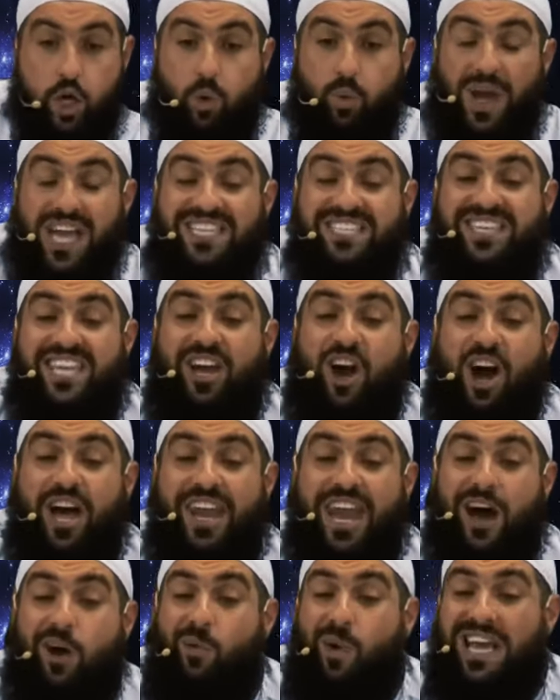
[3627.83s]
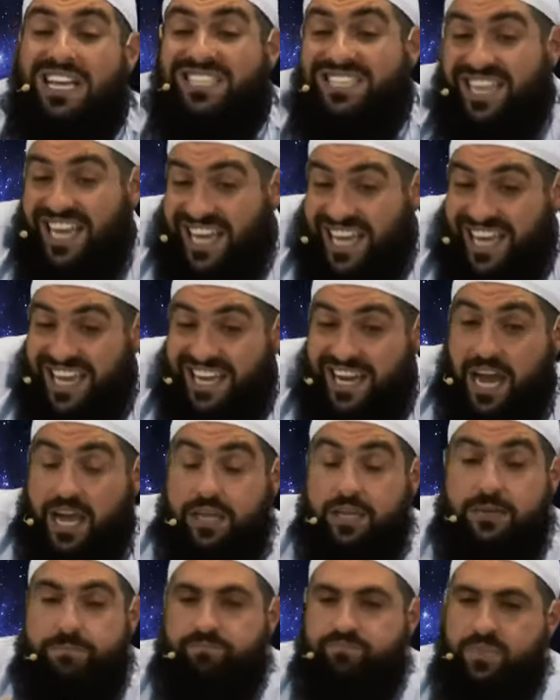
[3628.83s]
Where's the honor? Where's the
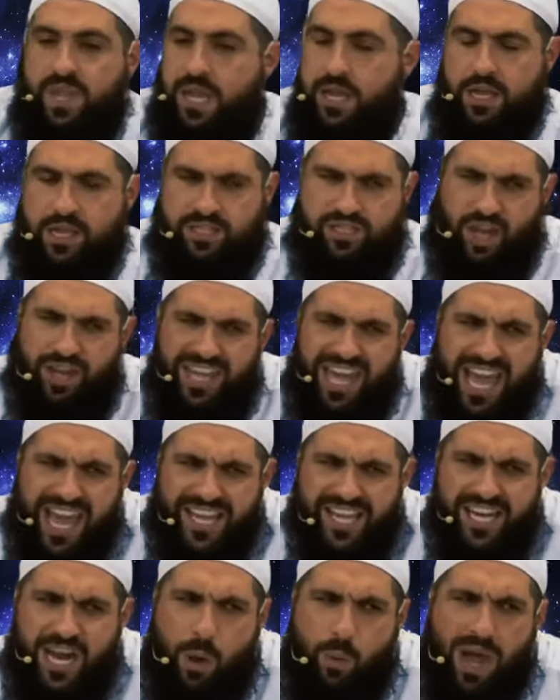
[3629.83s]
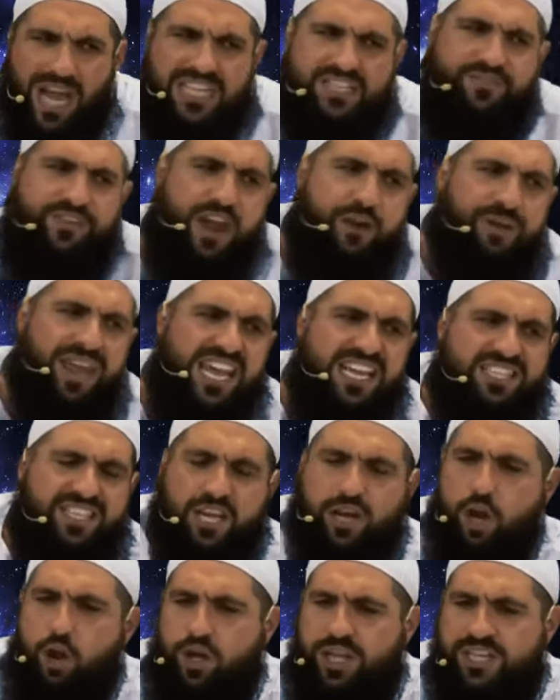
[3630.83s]
ghira? So, yeah, you know what? It's very
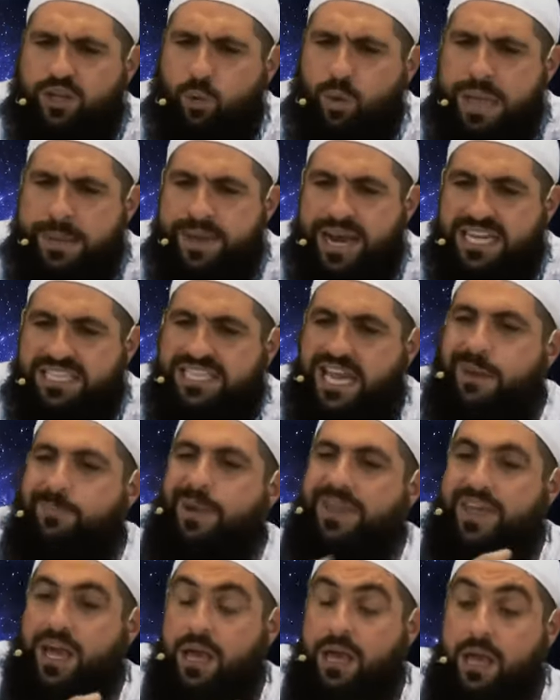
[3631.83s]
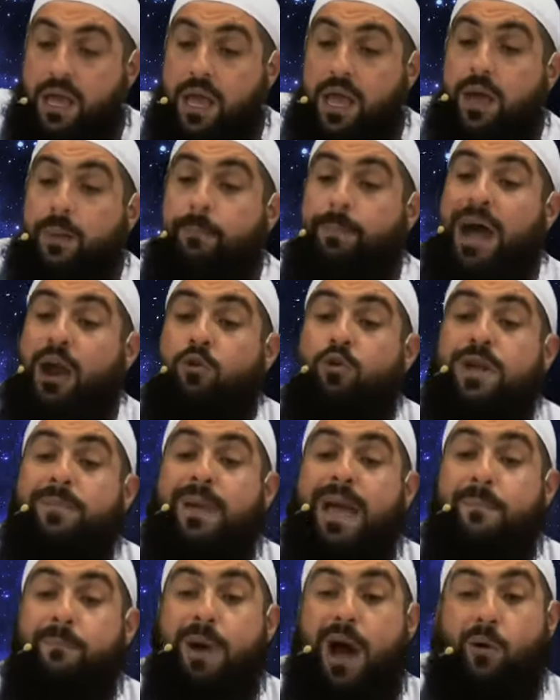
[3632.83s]
easy to look at the women and say, brother, but
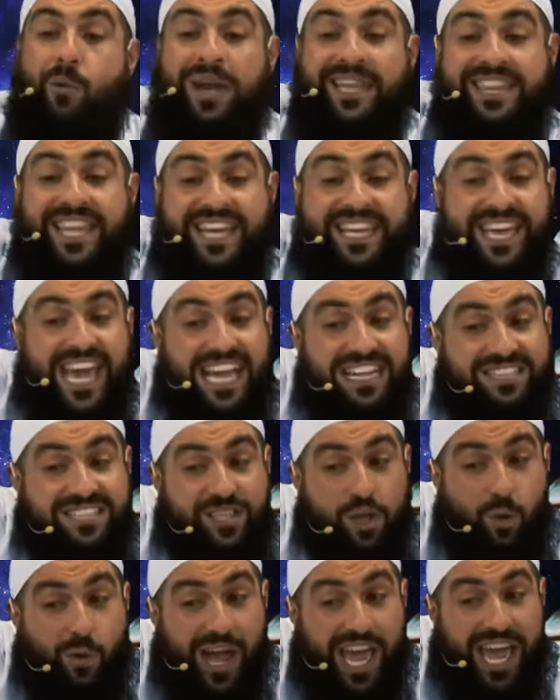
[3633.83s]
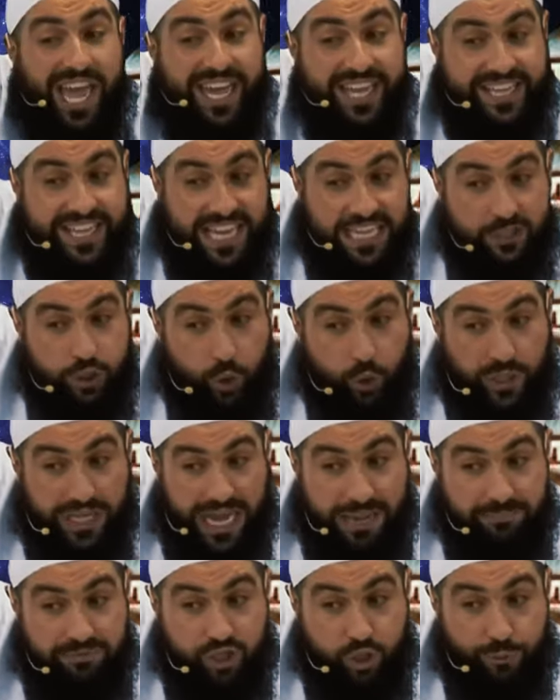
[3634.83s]
remember when the cat's away, guess who
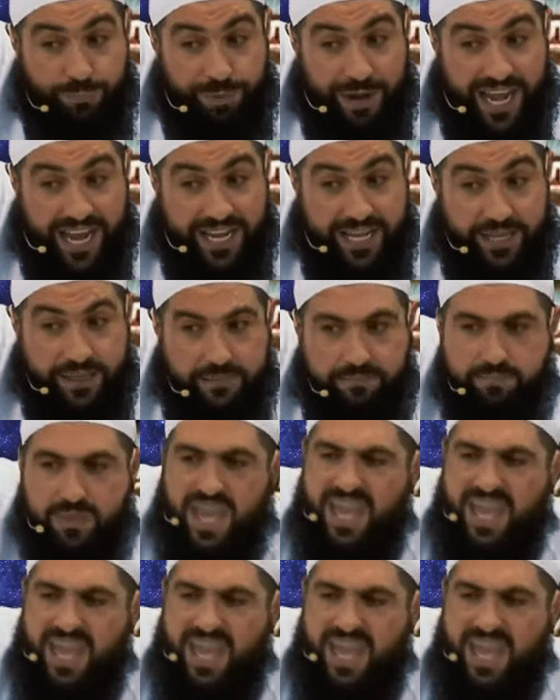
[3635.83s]
come to play?